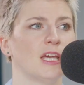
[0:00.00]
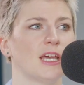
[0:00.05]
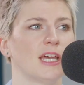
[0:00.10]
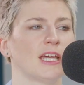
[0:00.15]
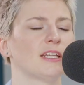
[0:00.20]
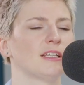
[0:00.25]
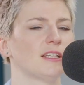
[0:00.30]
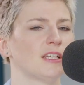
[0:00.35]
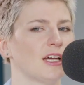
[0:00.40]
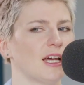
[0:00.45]

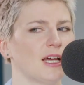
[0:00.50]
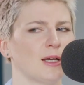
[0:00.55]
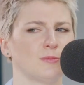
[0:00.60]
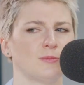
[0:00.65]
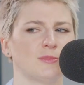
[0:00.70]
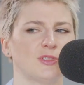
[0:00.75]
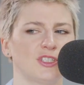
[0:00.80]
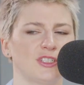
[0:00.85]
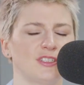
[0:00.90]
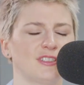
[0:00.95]
And
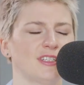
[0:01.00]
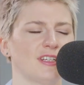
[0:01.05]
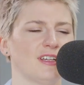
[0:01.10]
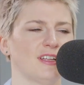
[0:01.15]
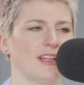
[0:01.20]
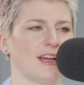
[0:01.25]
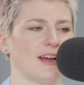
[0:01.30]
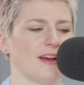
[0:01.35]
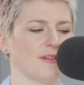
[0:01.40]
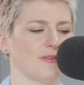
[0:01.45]
just to
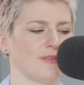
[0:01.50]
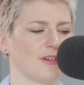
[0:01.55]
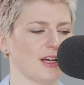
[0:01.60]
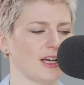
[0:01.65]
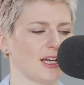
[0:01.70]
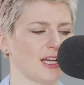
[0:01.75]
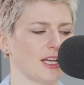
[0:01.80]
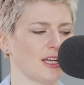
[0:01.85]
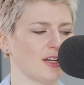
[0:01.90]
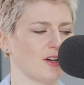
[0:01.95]

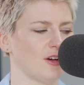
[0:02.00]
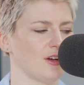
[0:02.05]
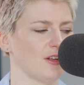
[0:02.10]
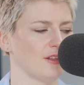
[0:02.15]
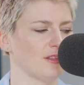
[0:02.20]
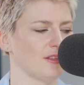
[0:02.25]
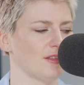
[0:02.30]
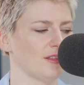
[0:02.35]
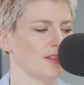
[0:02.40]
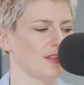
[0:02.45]
clarify
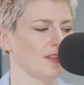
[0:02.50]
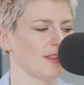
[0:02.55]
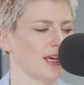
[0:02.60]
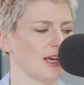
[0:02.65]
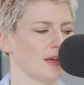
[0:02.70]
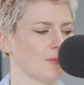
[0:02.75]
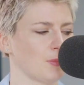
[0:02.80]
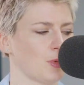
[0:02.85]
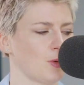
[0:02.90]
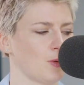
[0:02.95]
on
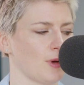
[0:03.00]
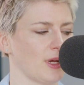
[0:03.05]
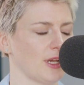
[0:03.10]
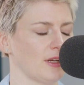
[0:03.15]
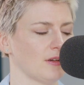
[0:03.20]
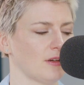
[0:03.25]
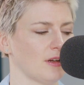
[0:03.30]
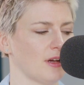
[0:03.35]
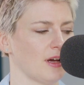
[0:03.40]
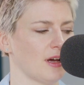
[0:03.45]
that point,